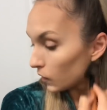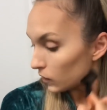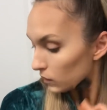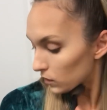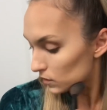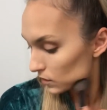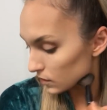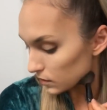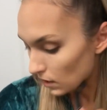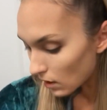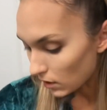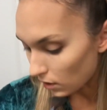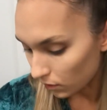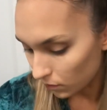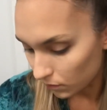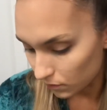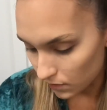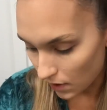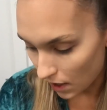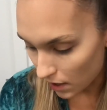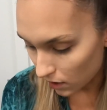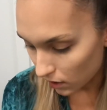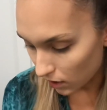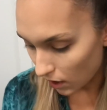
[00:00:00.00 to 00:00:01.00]
so
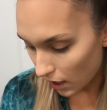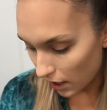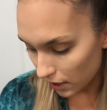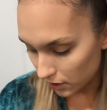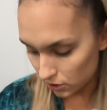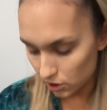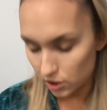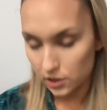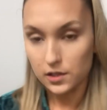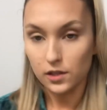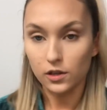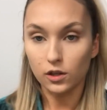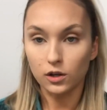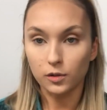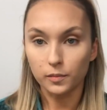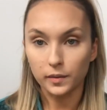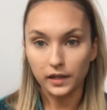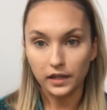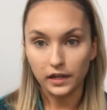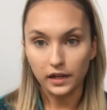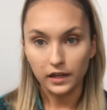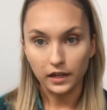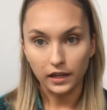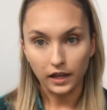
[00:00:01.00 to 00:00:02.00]
not a lot, just a little
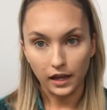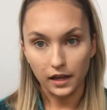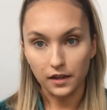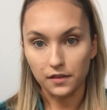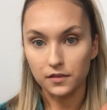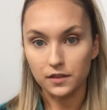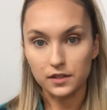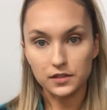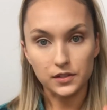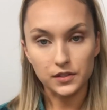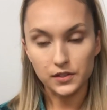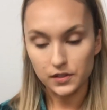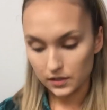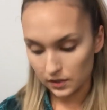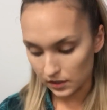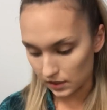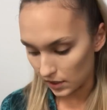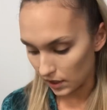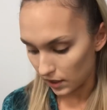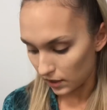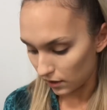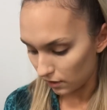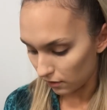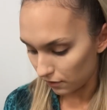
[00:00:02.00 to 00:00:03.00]
bit. Again, this is the
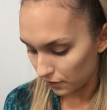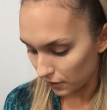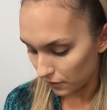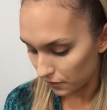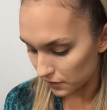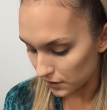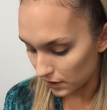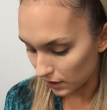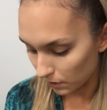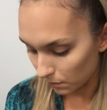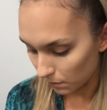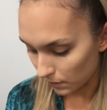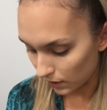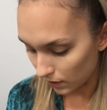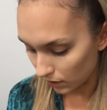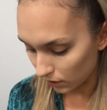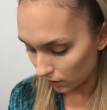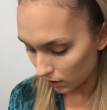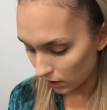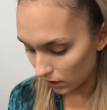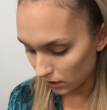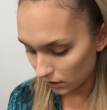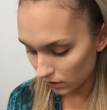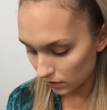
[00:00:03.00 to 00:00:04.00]
10 to 15 minute
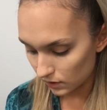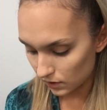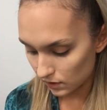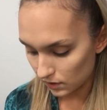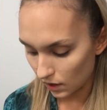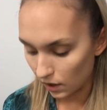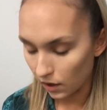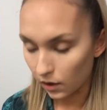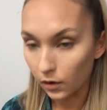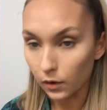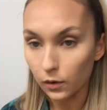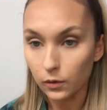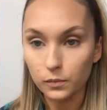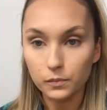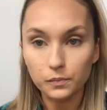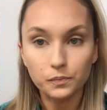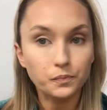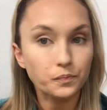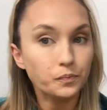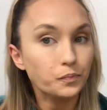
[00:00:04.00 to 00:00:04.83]
look, so